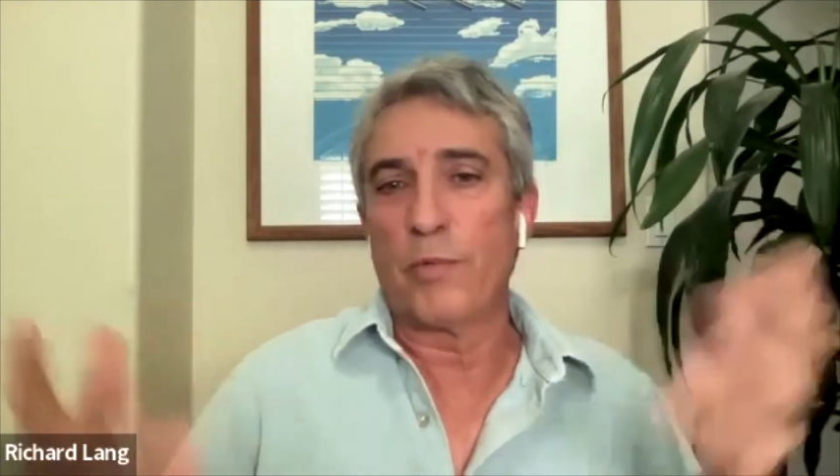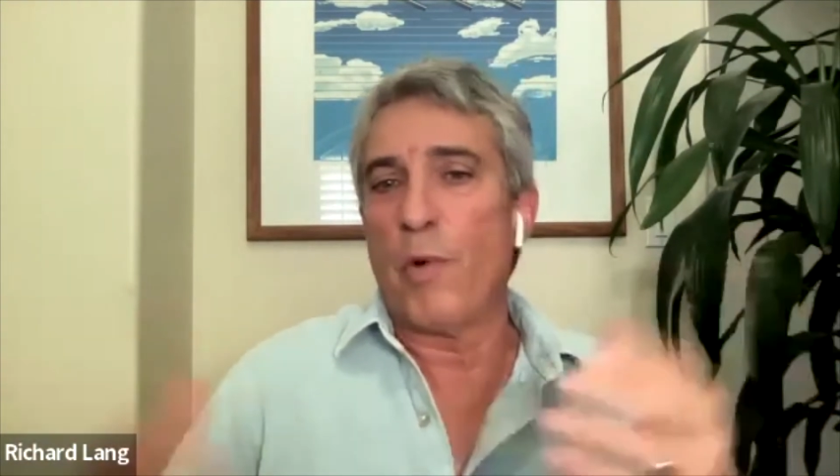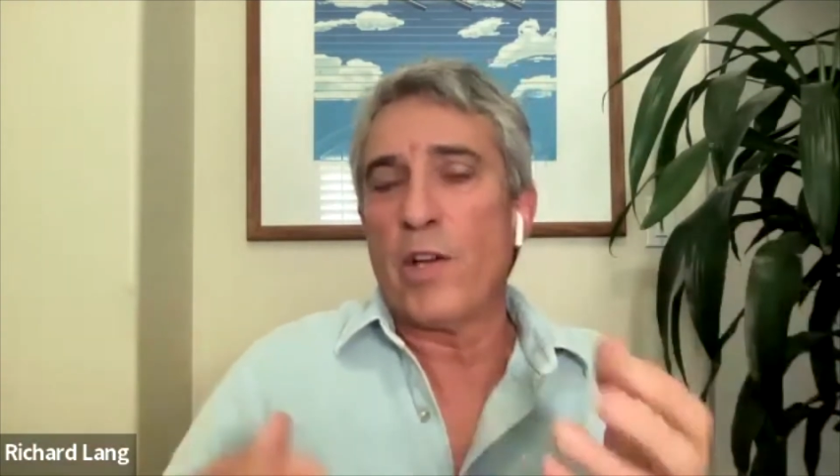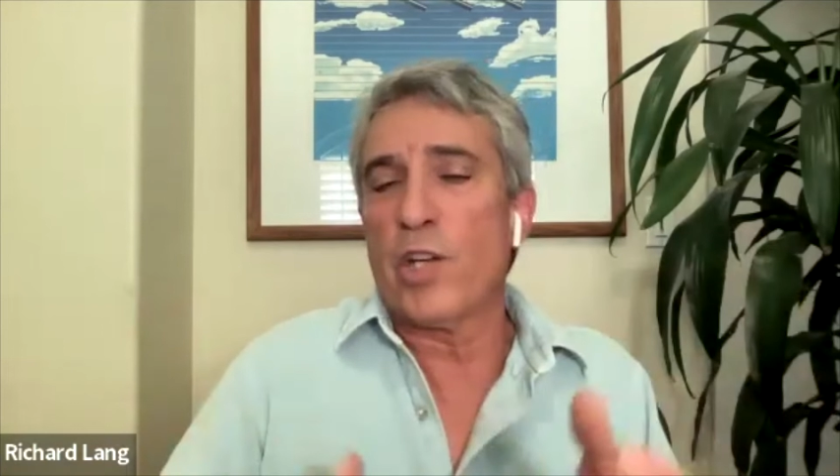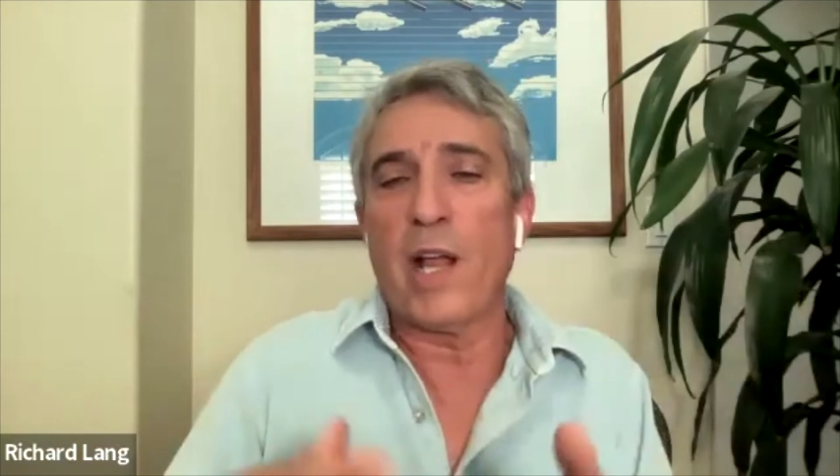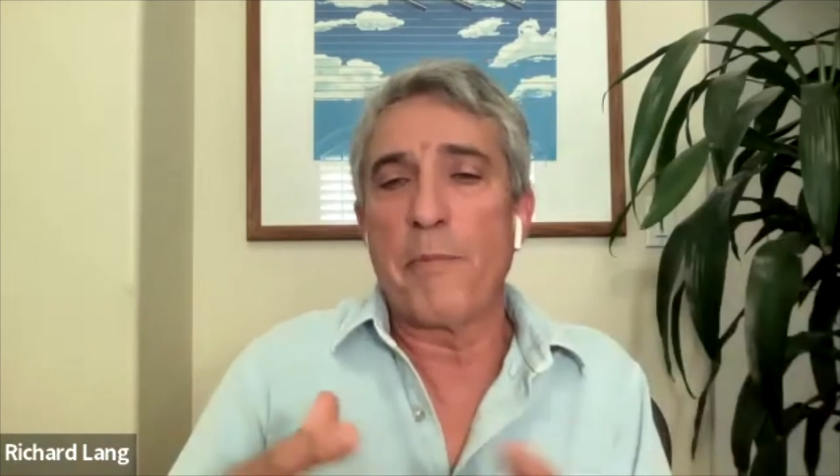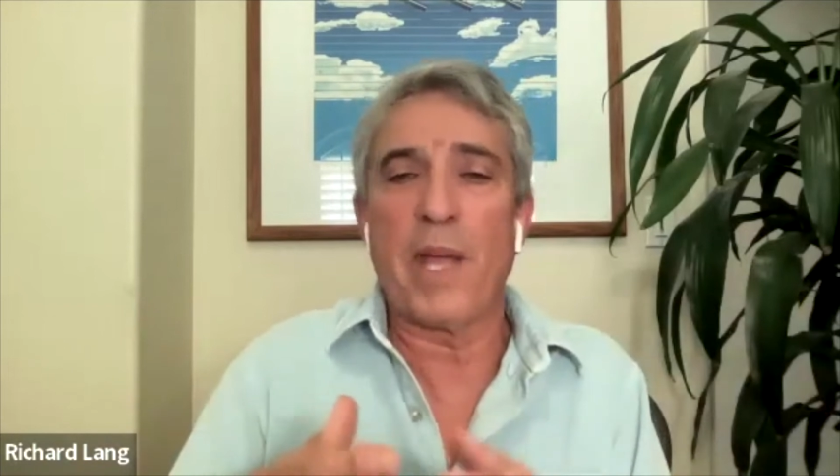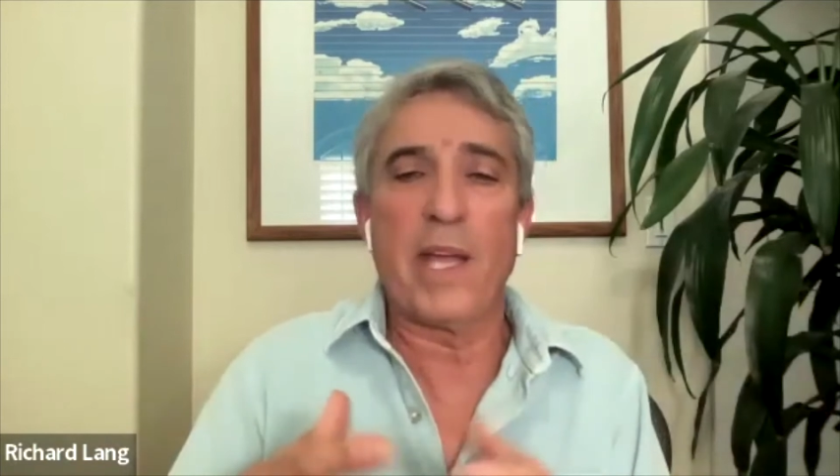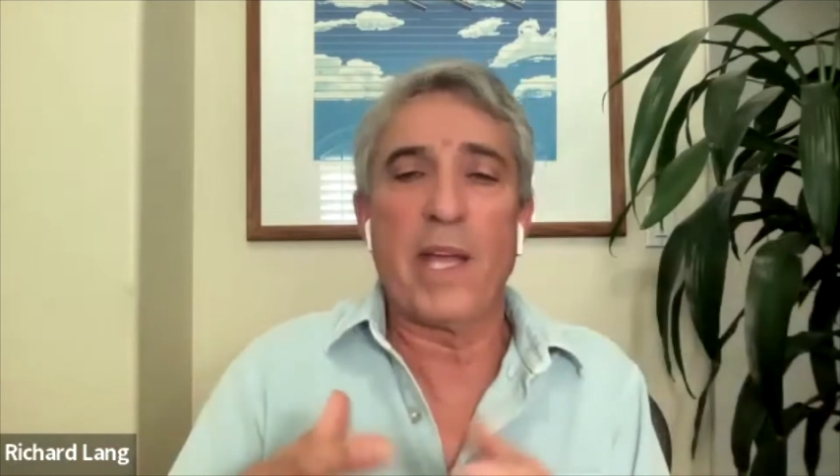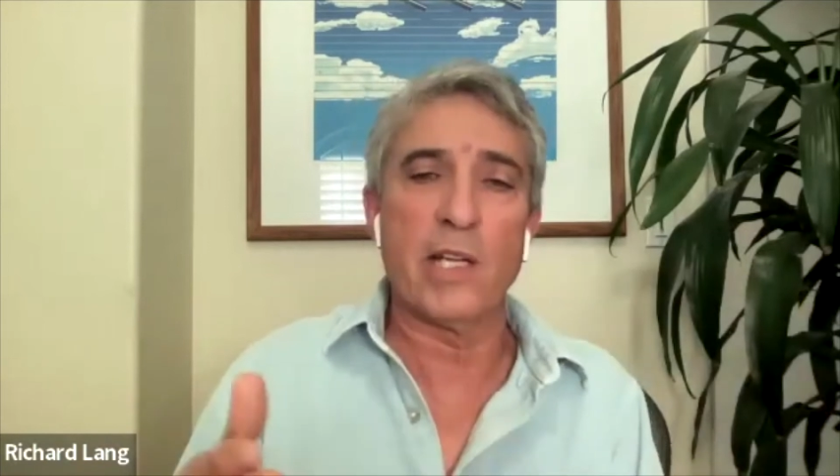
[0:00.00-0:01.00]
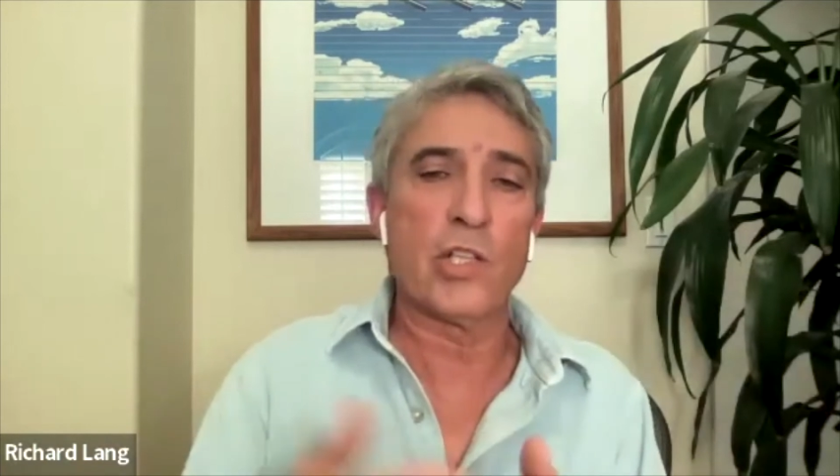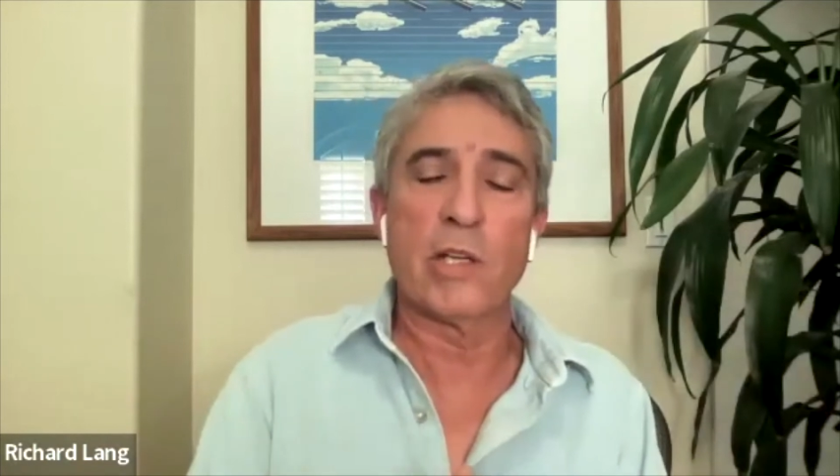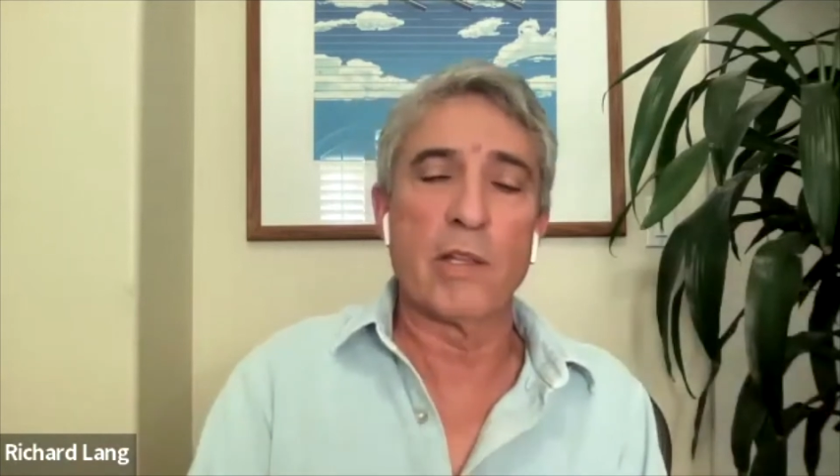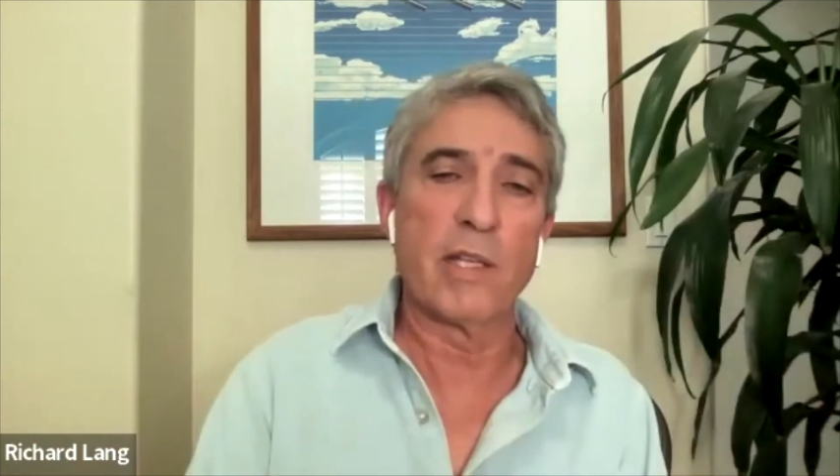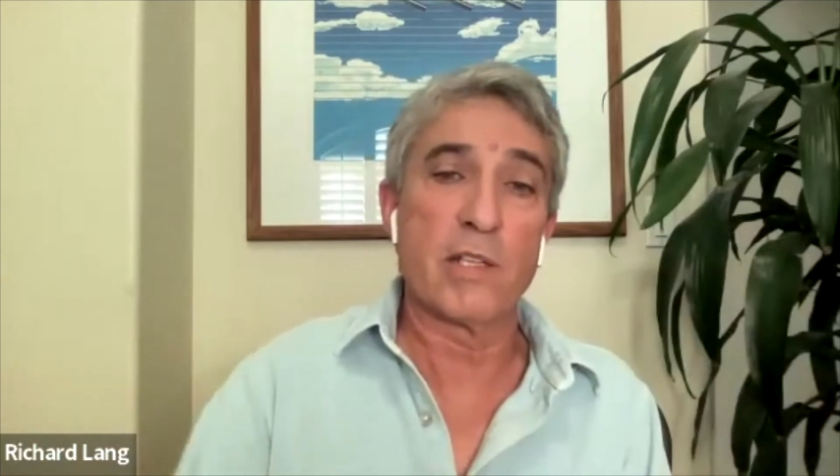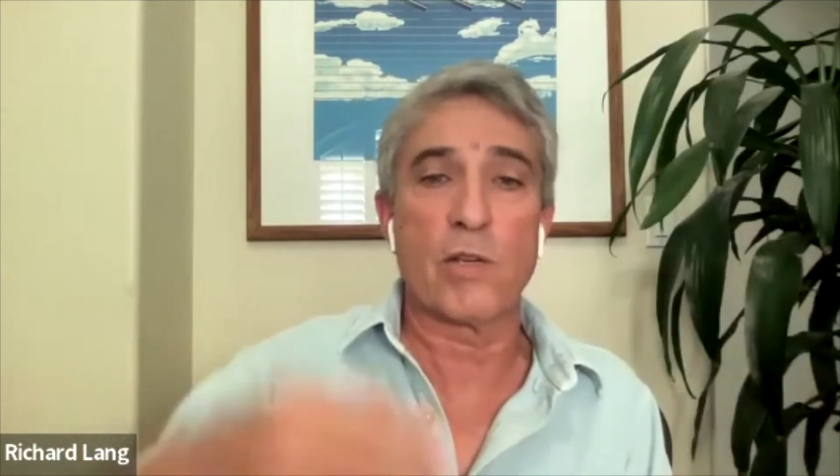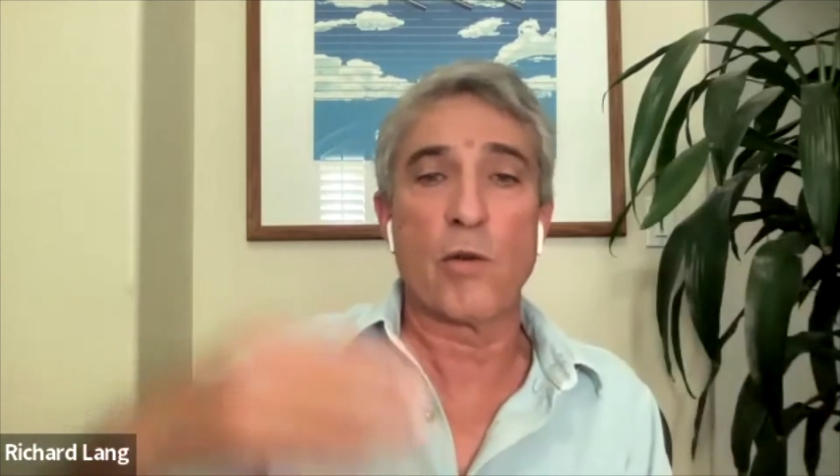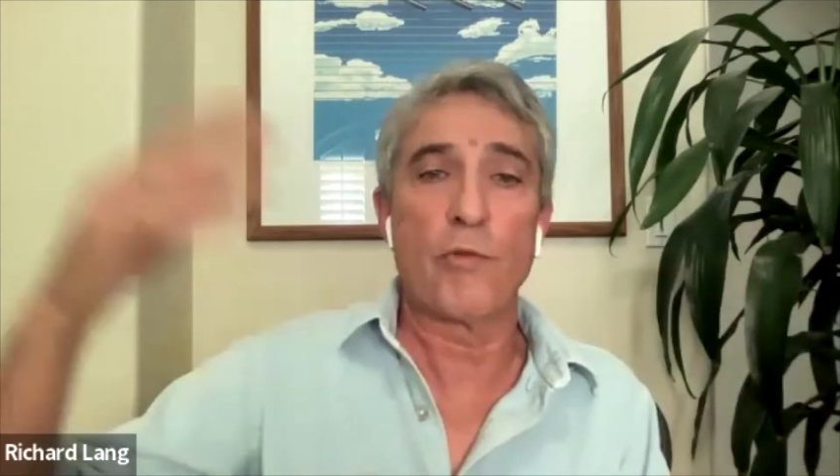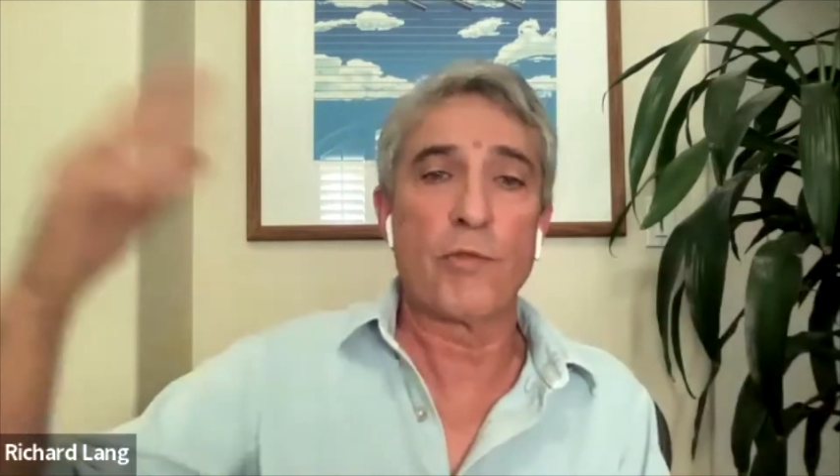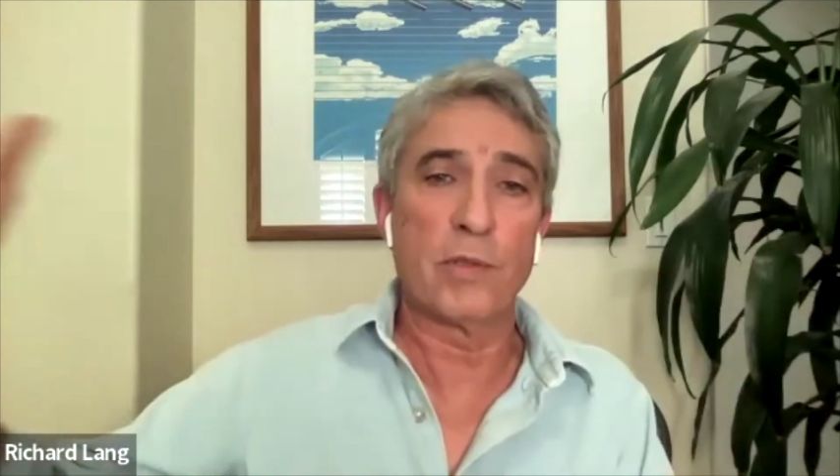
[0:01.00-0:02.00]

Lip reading: why should I pay attention to this